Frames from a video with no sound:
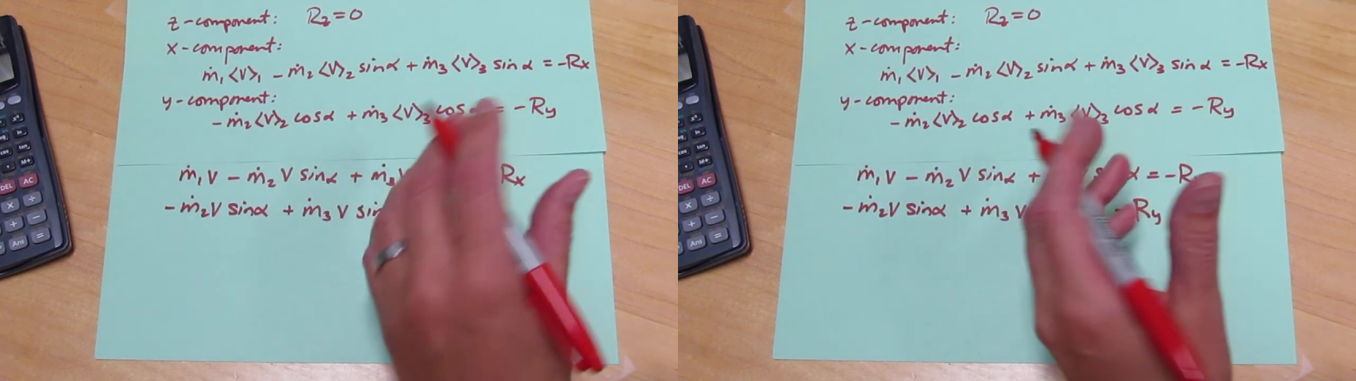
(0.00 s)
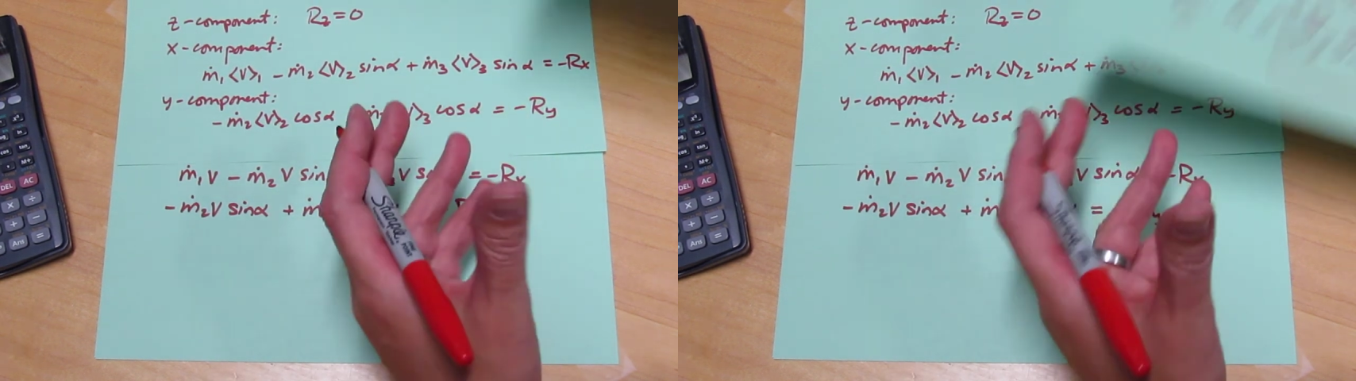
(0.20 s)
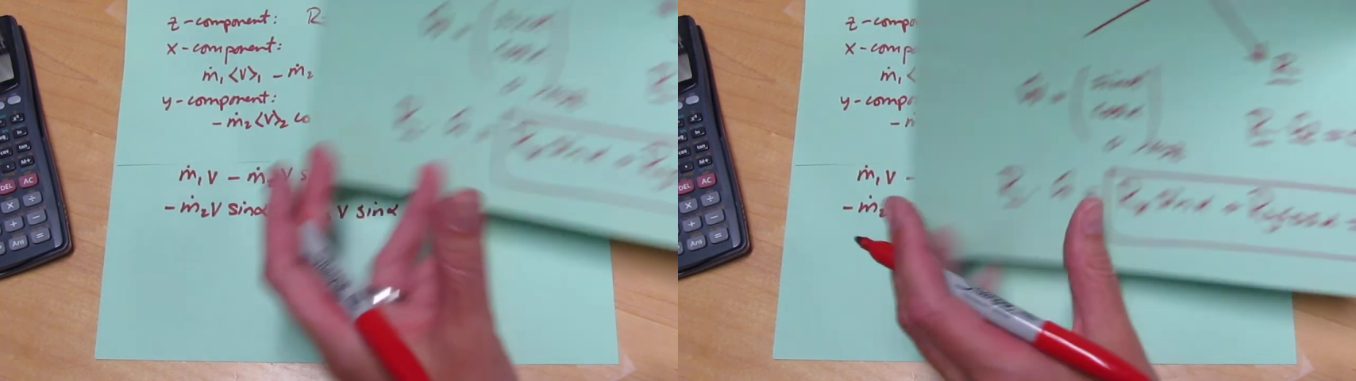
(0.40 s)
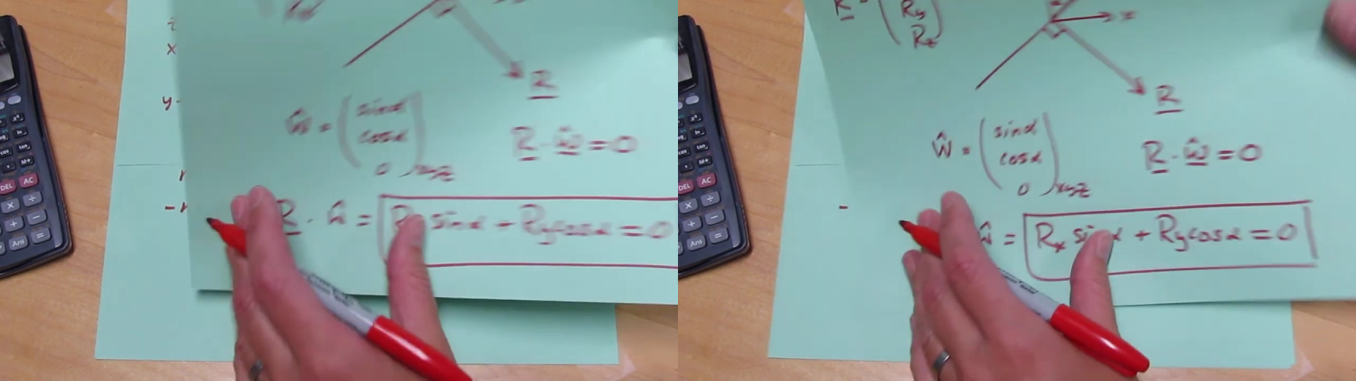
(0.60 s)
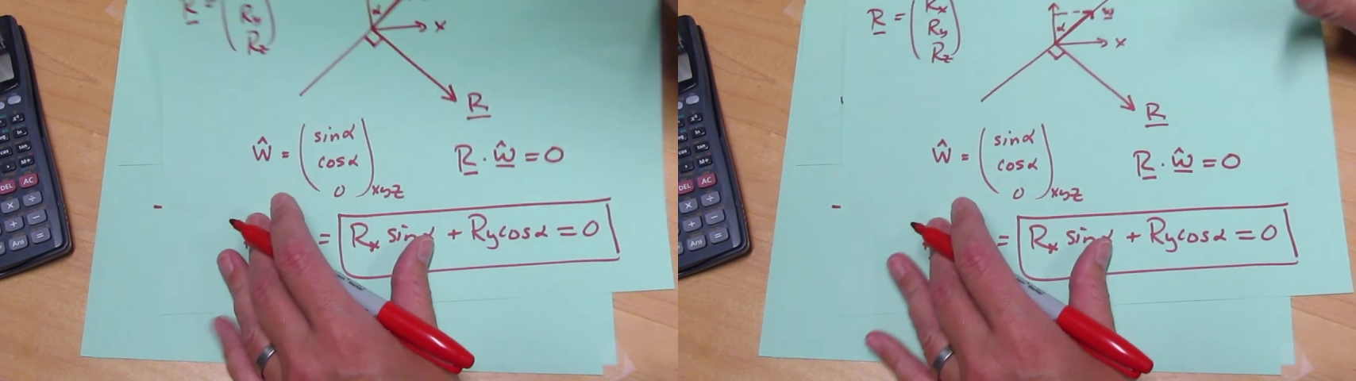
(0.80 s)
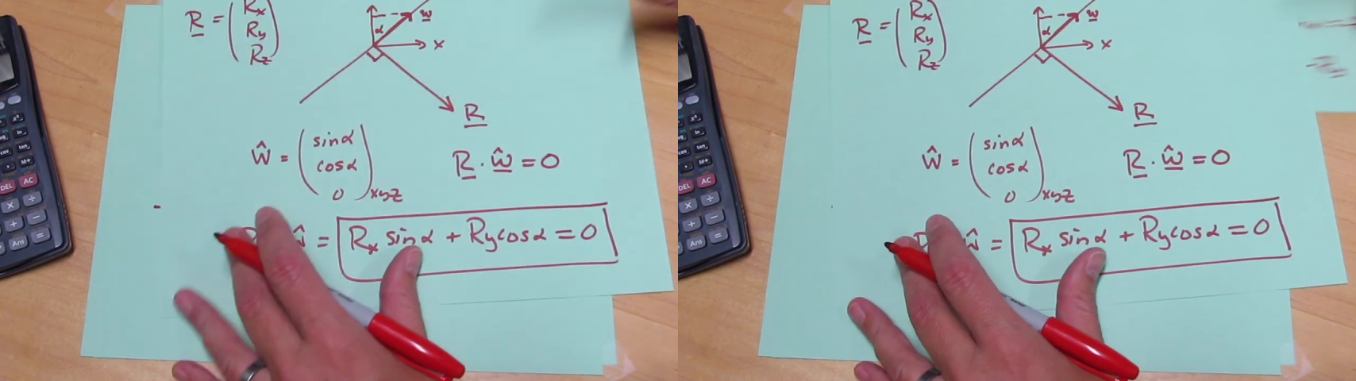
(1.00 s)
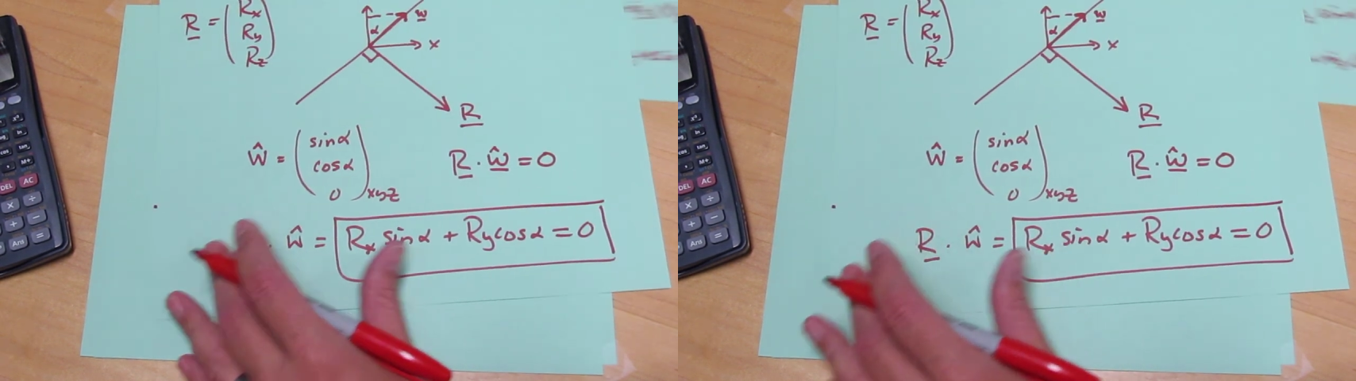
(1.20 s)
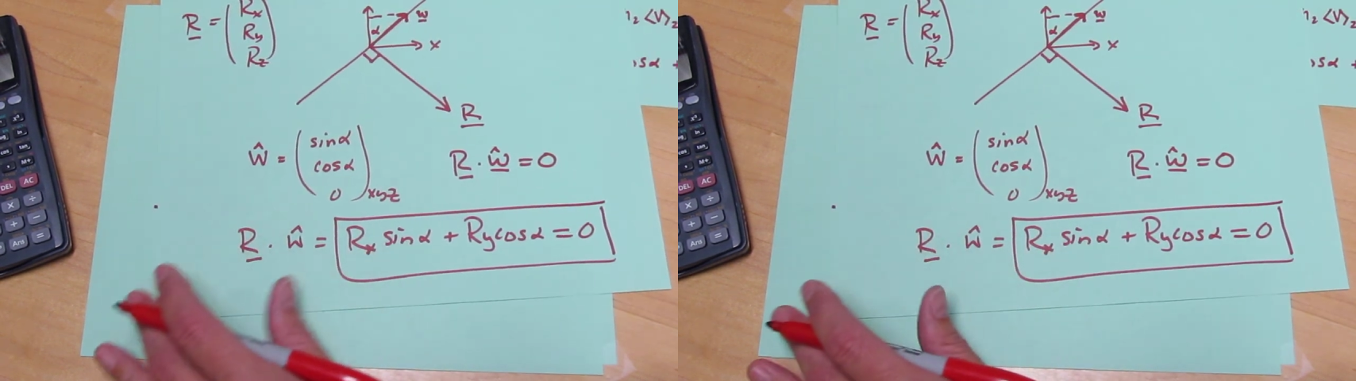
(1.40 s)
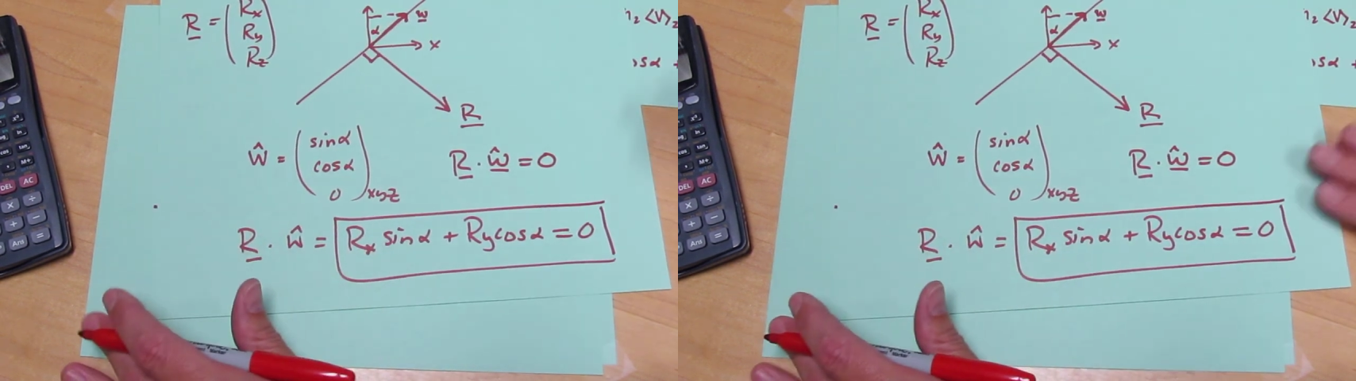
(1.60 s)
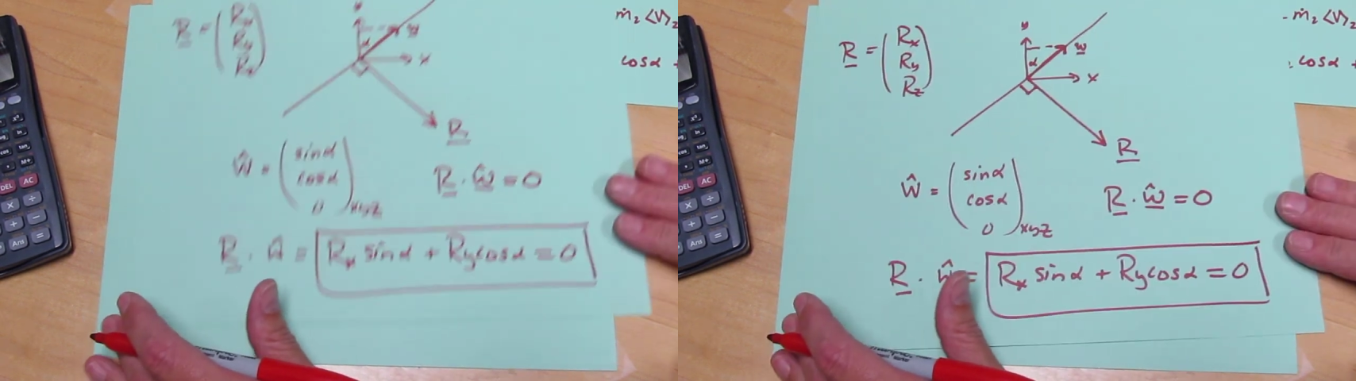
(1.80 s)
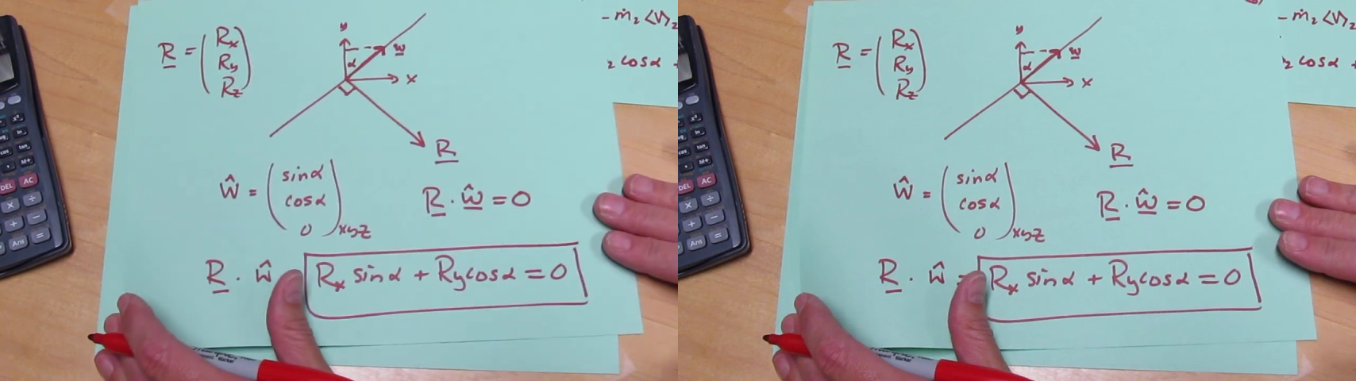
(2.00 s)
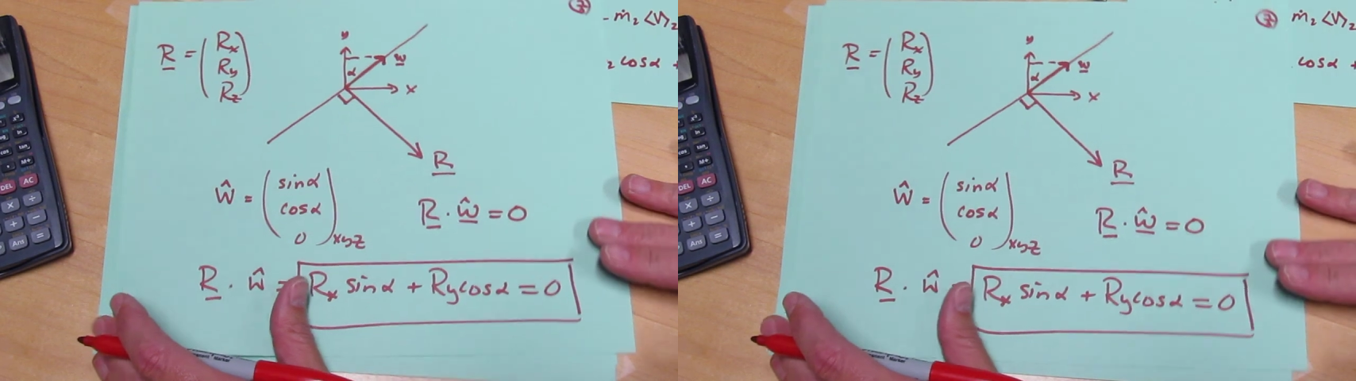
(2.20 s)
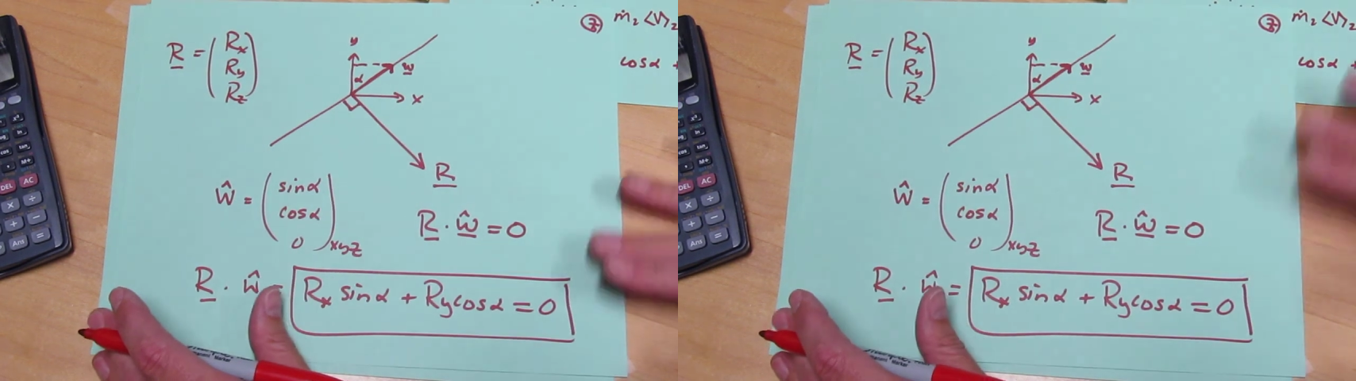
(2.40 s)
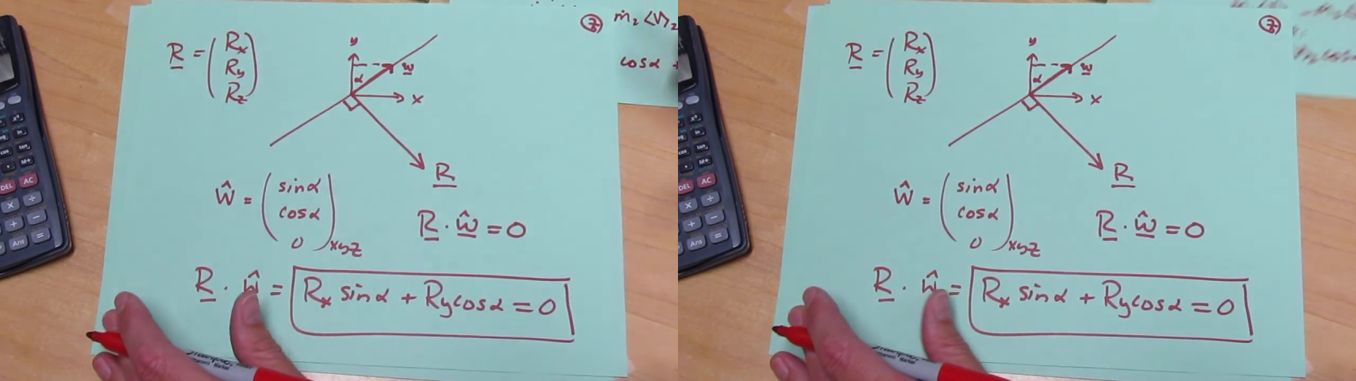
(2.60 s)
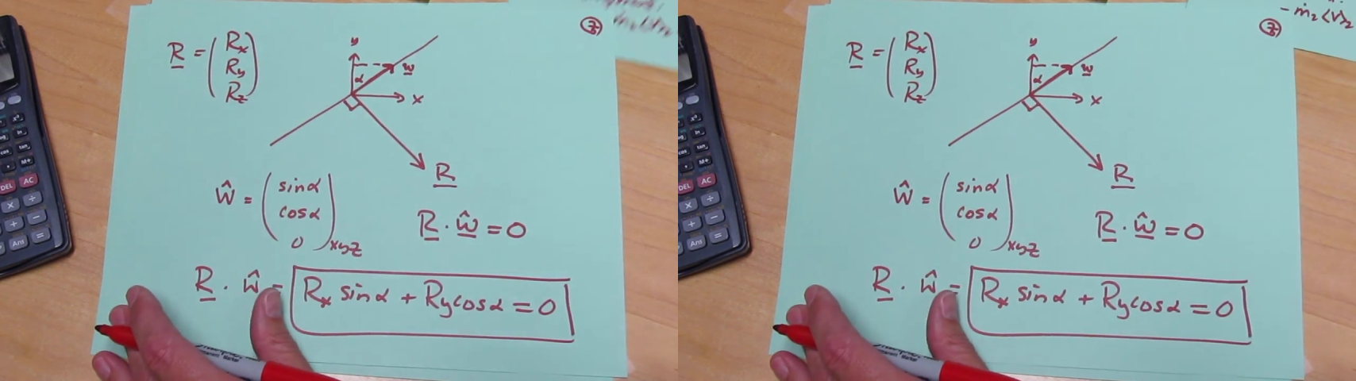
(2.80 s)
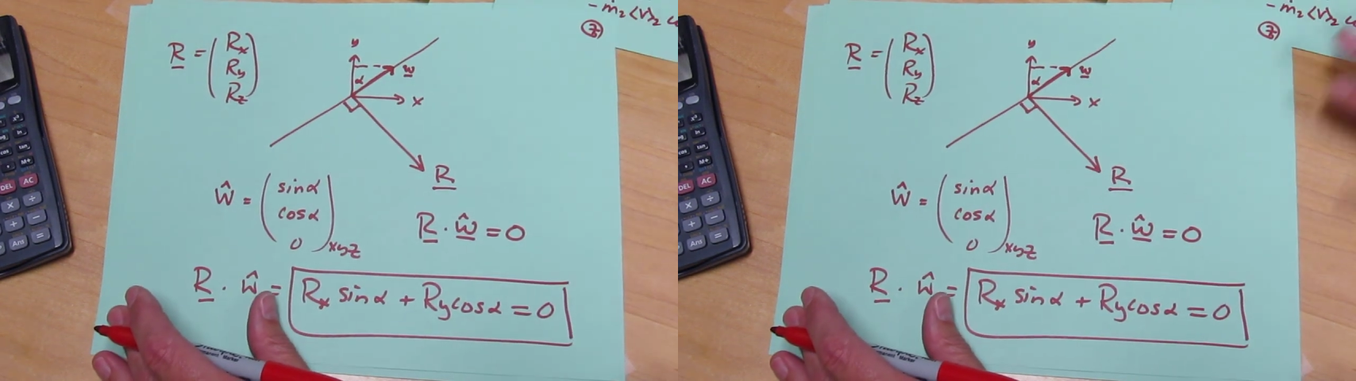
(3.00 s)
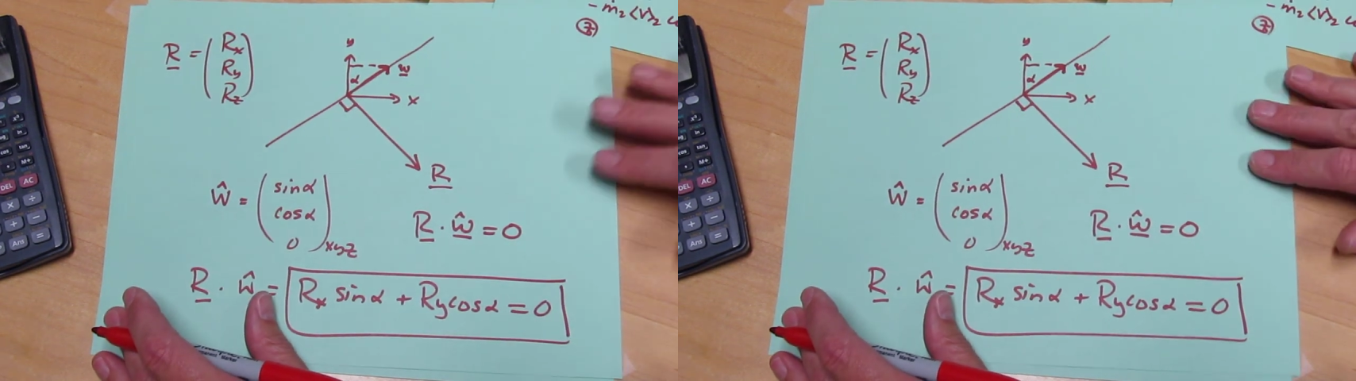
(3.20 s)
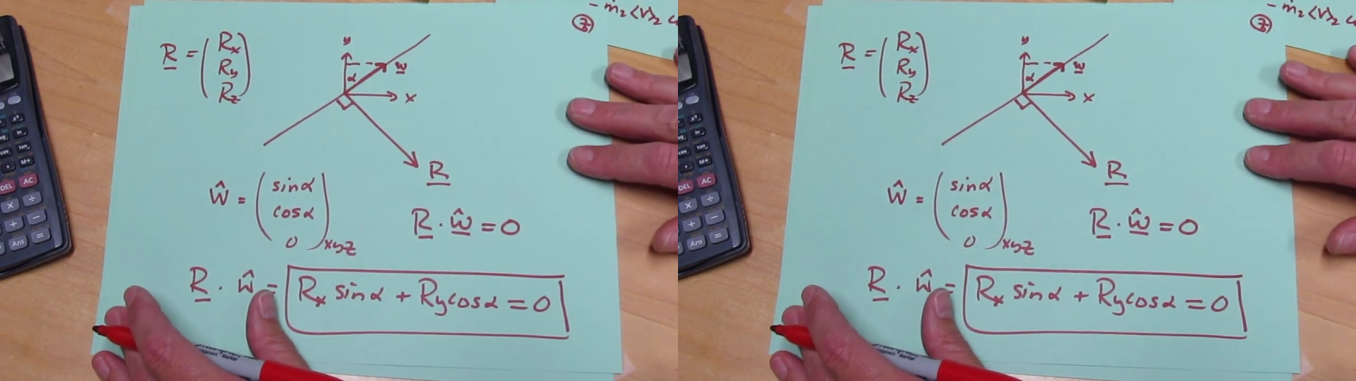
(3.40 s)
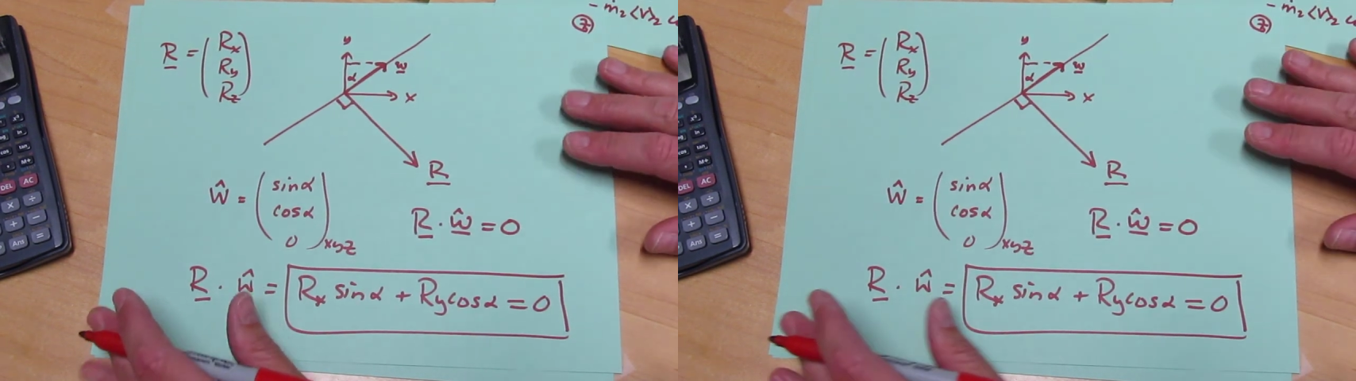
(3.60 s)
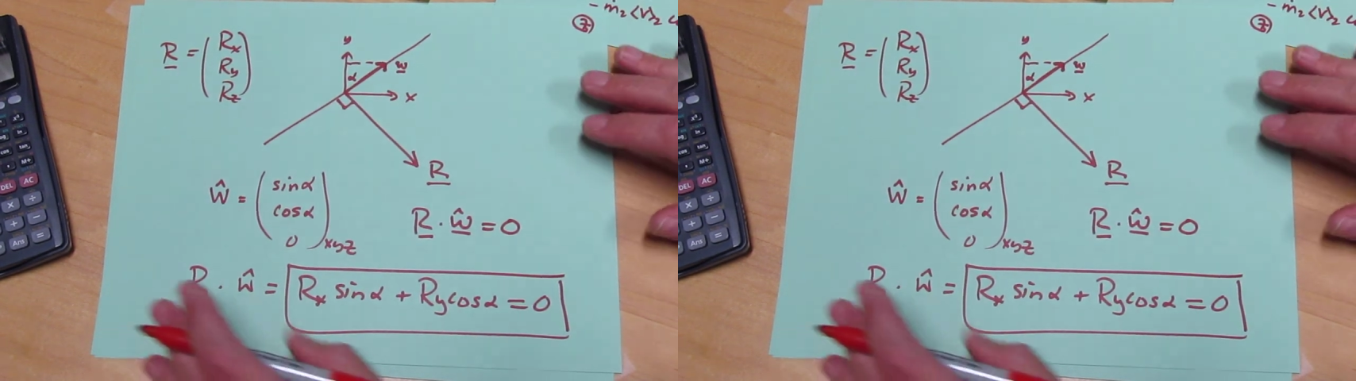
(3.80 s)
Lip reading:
(no speaker visible)